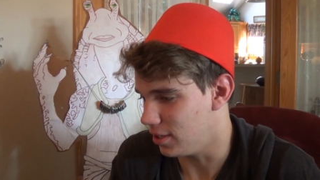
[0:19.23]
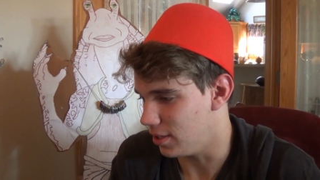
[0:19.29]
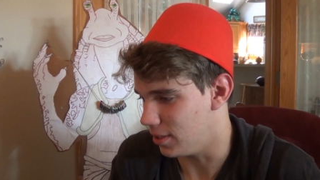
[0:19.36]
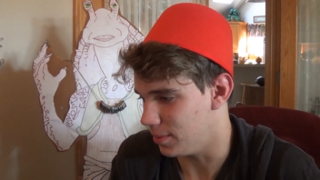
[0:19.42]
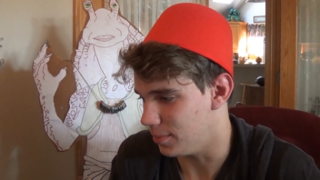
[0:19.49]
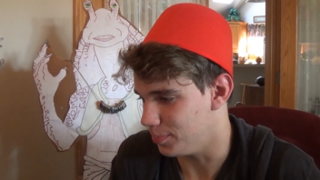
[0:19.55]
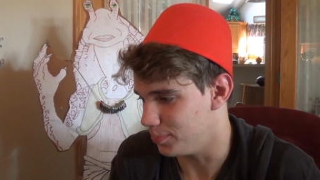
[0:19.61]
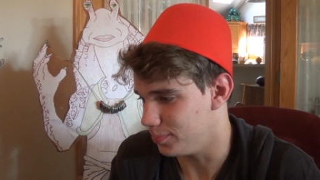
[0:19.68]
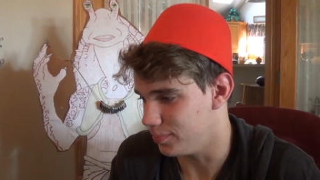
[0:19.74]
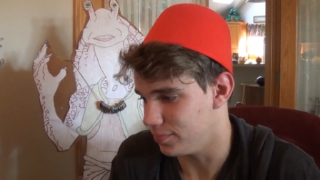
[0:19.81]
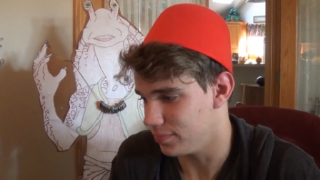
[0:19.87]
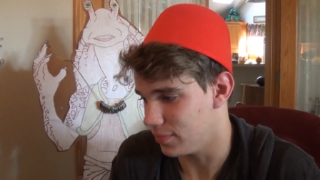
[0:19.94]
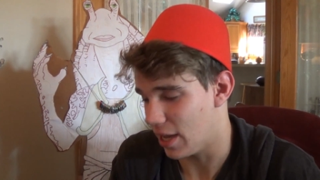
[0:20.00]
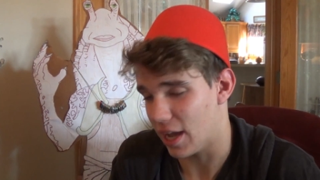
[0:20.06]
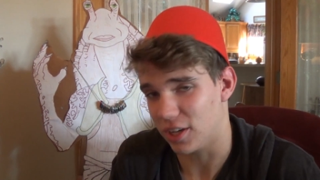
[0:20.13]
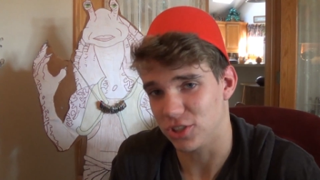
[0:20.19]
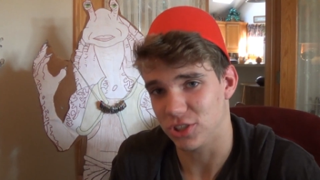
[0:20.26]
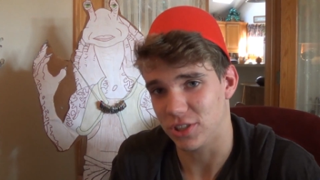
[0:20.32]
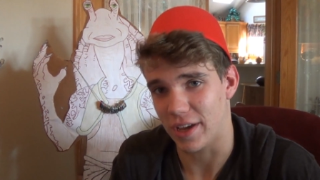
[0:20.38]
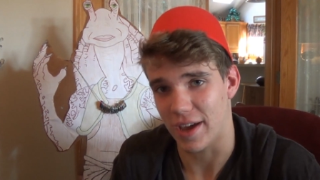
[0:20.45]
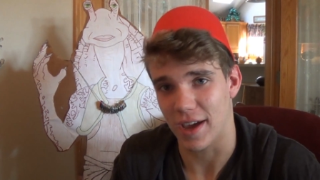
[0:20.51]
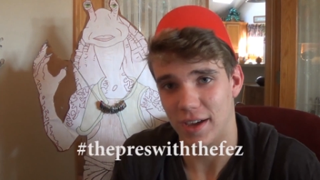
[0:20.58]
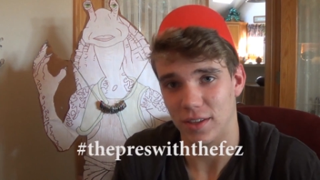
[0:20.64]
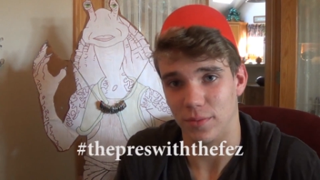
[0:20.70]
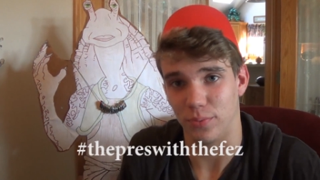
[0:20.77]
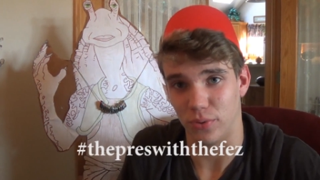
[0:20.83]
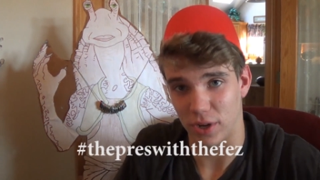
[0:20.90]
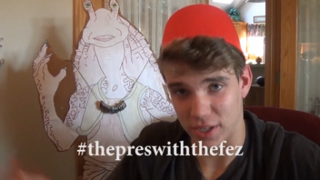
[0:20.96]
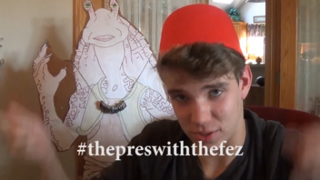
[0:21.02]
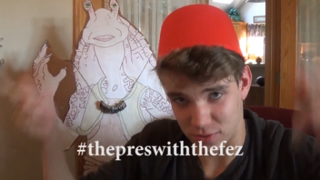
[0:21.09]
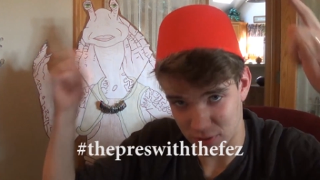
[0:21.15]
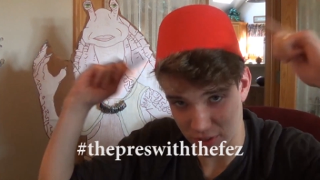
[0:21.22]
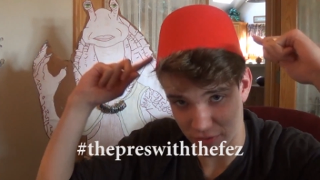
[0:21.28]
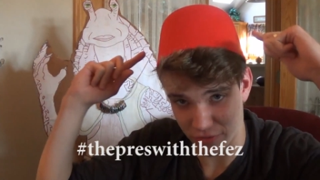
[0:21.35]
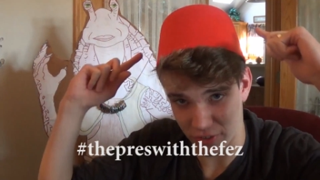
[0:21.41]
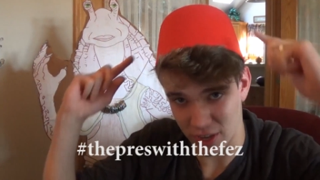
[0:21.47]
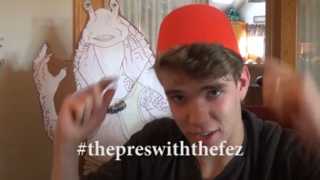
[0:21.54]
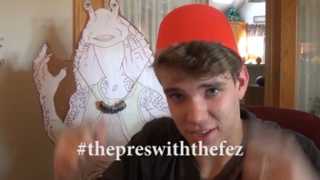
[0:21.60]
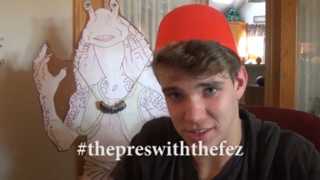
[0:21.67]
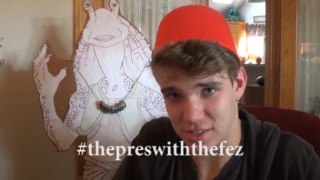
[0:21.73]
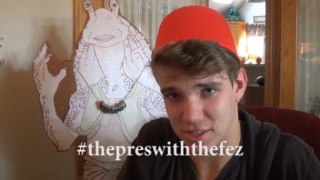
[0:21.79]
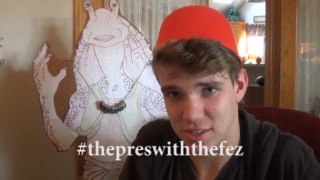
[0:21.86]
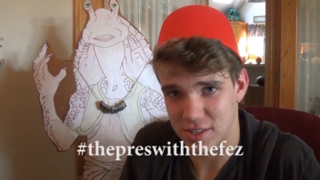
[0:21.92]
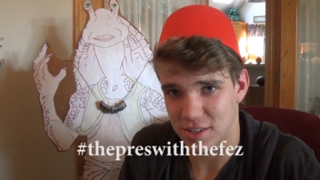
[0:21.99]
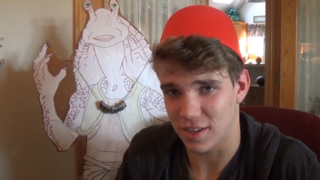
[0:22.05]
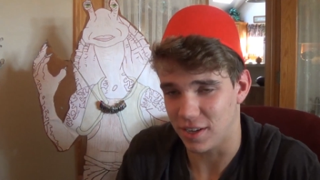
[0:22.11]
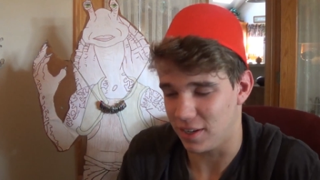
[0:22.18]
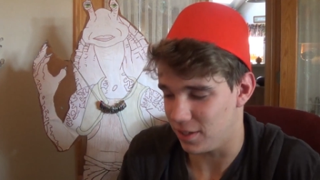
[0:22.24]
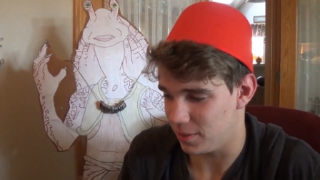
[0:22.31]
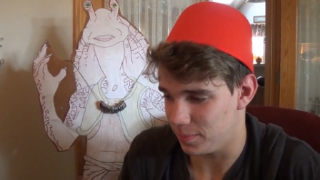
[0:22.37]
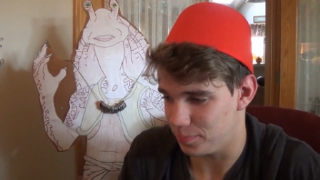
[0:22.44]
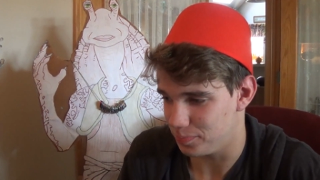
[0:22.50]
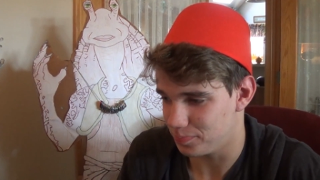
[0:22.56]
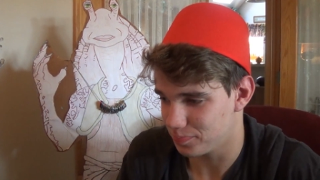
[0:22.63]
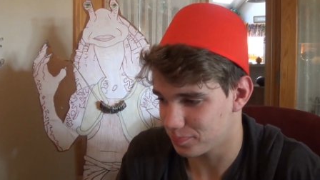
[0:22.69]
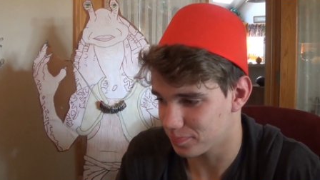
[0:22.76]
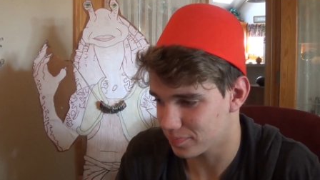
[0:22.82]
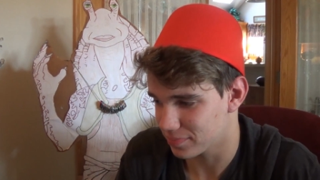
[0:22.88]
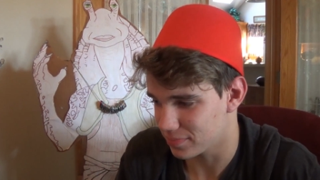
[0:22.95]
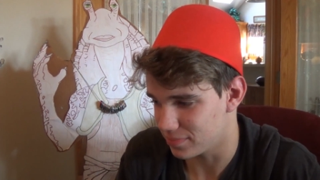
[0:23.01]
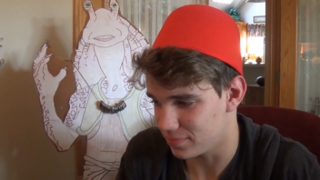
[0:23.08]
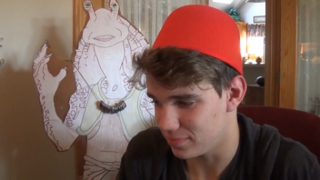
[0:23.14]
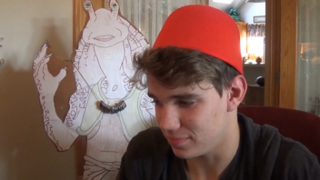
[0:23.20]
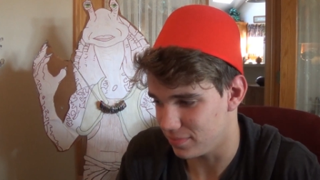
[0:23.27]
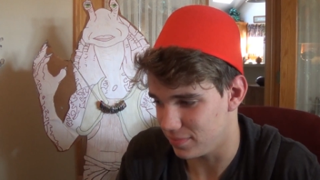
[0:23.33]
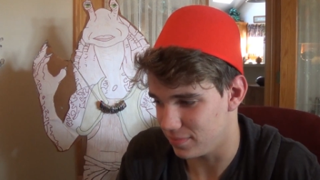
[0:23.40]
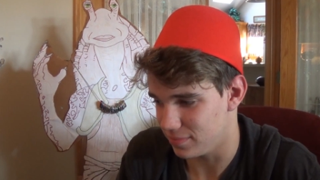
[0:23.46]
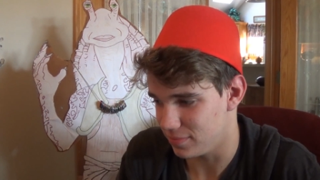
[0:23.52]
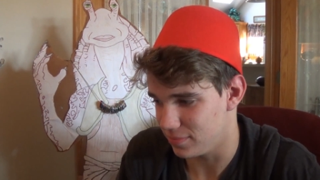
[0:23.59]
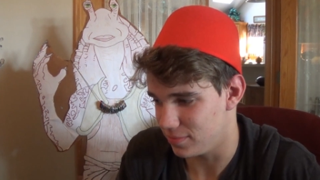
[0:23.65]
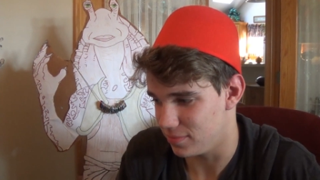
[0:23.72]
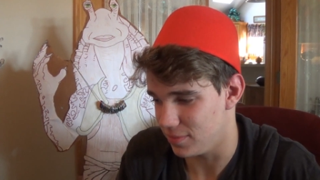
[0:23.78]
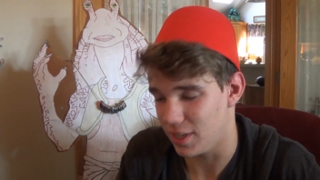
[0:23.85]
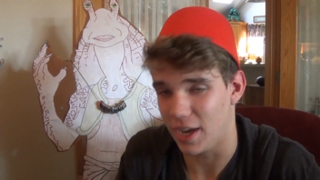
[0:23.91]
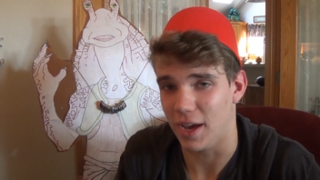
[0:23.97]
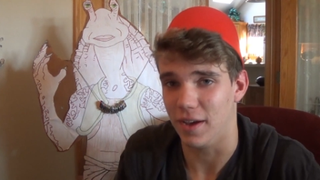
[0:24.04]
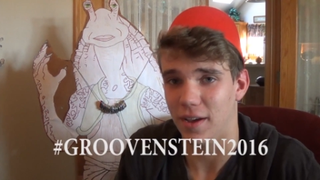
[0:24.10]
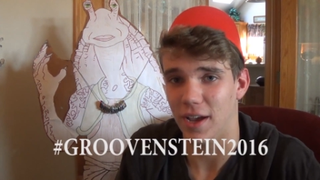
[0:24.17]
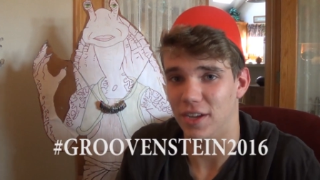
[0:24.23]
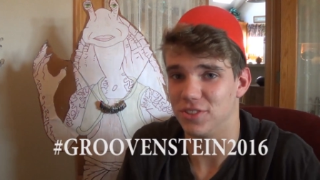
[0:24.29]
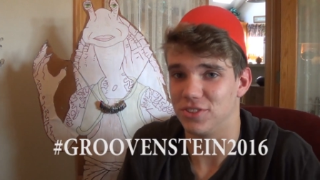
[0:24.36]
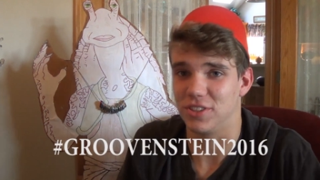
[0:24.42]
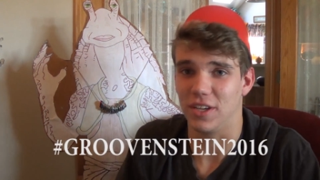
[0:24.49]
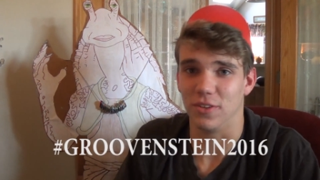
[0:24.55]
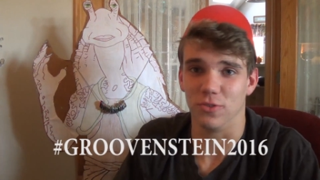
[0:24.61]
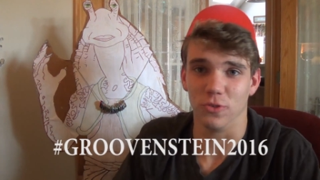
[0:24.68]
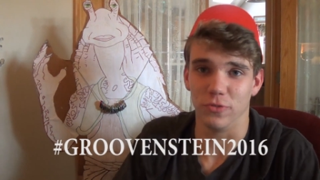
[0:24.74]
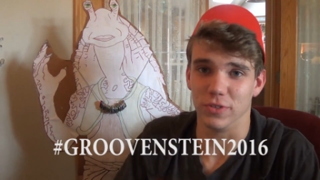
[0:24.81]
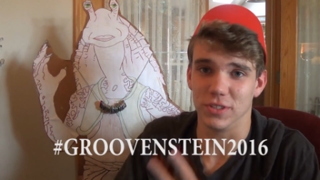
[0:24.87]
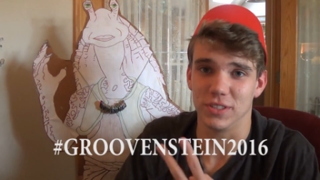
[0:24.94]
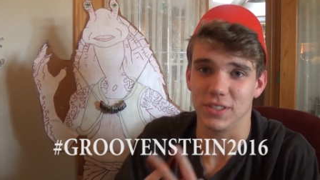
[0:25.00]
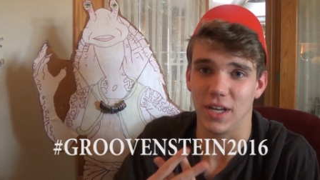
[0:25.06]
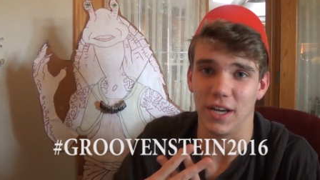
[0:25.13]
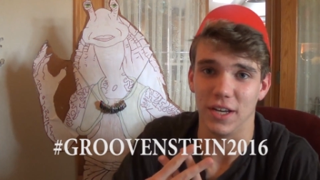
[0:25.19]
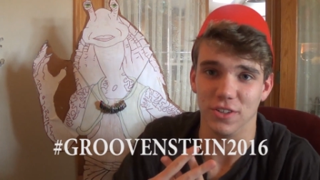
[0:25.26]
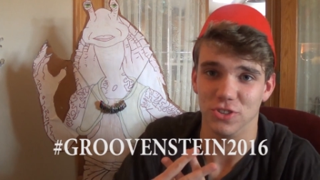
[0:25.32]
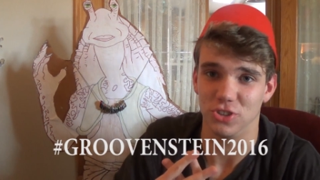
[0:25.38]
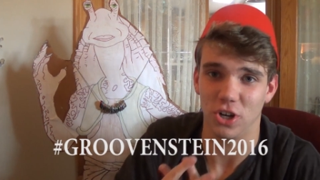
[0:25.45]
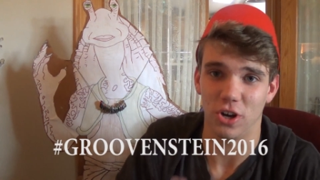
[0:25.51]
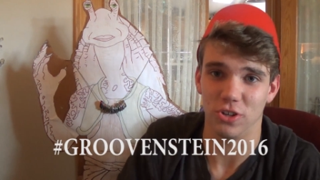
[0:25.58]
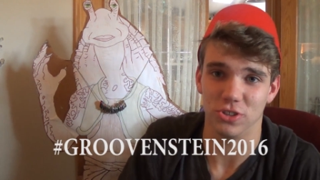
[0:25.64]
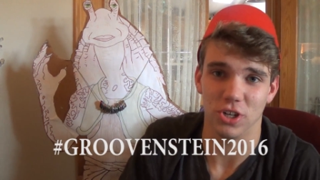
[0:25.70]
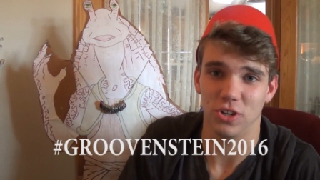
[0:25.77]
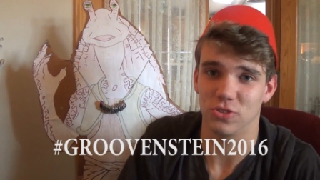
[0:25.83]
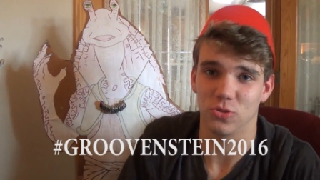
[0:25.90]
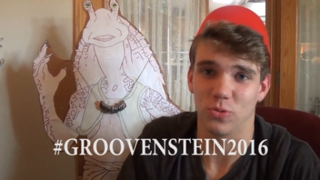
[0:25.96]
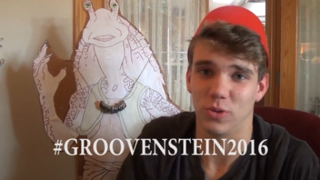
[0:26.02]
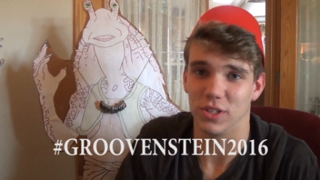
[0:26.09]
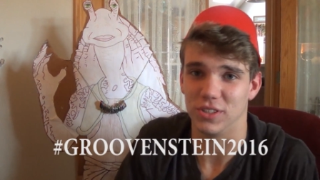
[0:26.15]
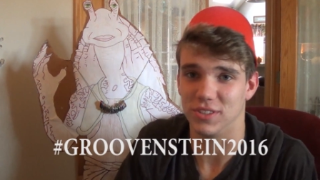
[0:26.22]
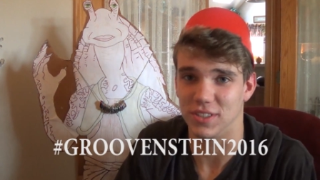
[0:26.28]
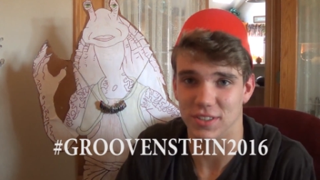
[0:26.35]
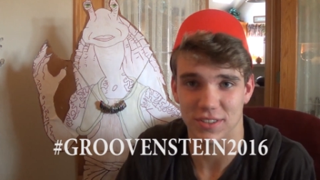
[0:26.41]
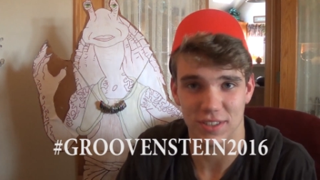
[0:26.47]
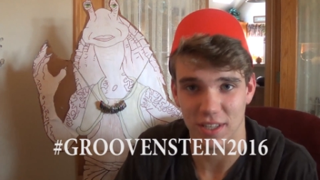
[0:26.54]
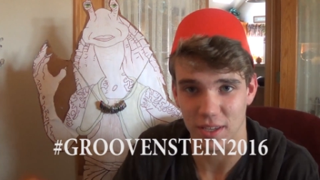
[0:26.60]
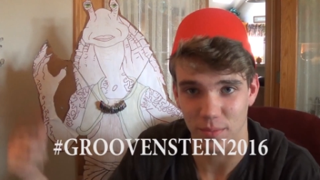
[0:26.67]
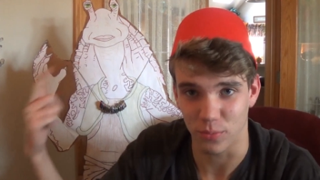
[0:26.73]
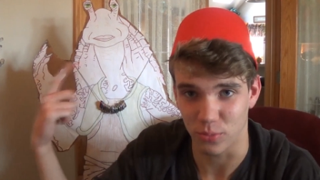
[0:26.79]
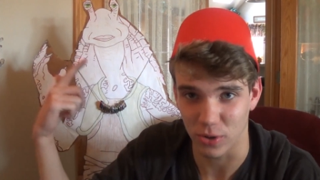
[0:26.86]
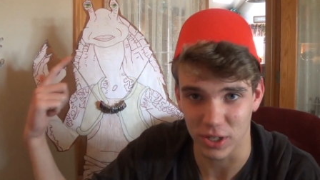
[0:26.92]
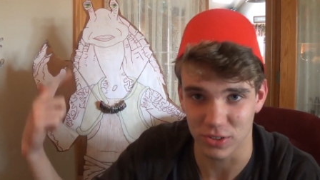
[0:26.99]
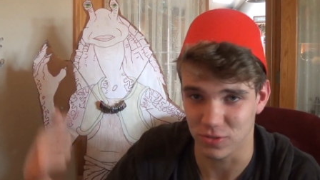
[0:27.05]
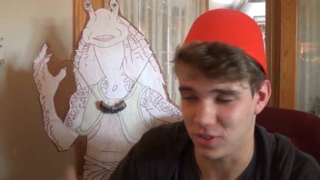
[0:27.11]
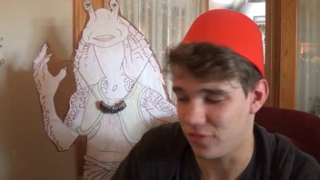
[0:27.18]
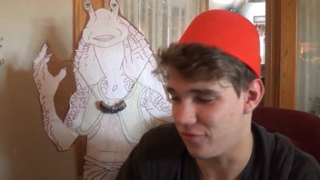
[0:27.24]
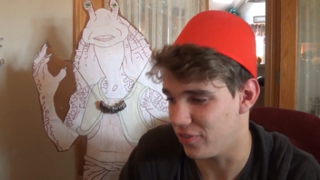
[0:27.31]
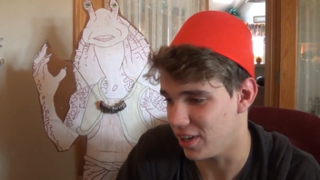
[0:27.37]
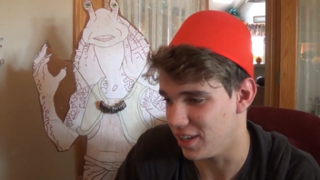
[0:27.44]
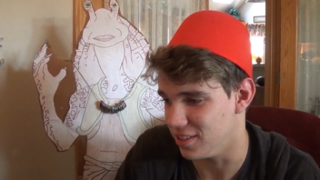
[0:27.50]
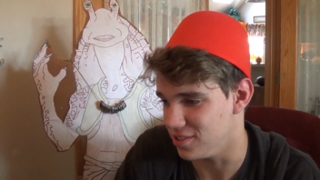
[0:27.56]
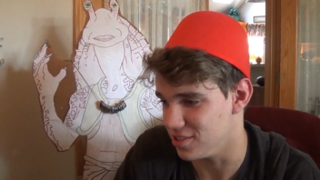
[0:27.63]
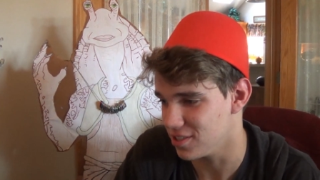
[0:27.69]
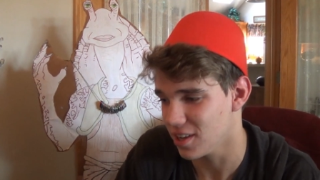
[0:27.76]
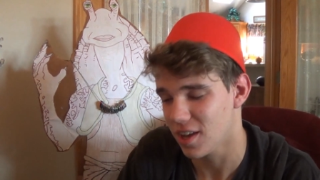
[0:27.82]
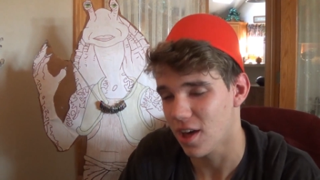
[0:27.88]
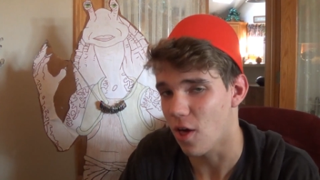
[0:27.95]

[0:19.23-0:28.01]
Um, hashtag the Prez with the Fez, um, yeah, hashtag Groovenstein Jar Jar 2016, Prez with the Fez.